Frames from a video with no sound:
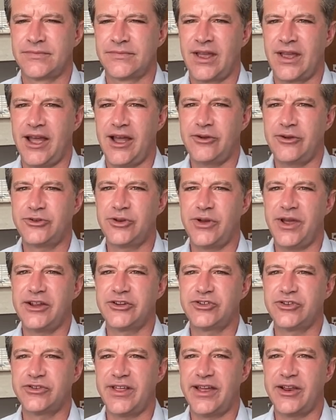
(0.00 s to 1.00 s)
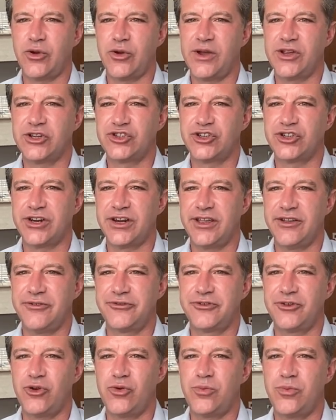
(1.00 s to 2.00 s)
How to answer that question
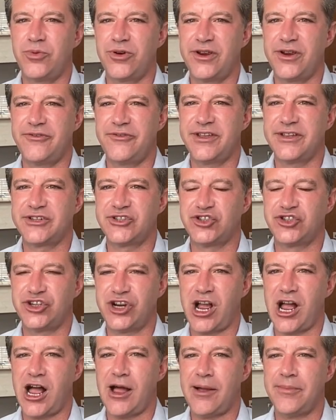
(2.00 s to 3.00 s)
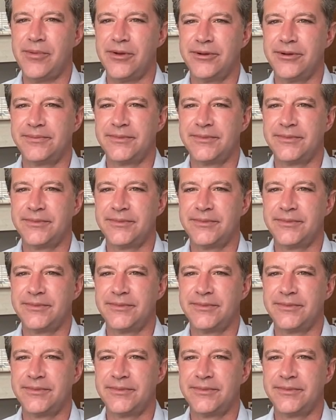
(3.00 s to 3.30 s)
if no previous job?